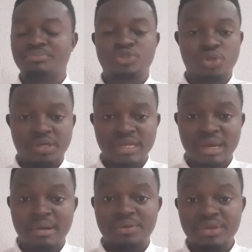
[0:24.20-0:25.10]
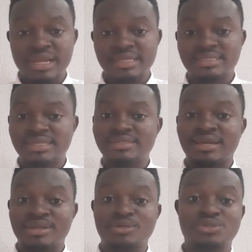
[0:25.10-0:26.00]
talking about real estate
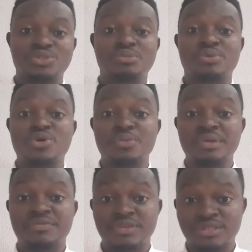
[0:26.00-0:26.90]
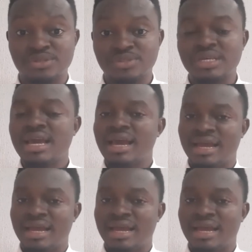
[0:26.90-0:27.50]
and also some comic videos,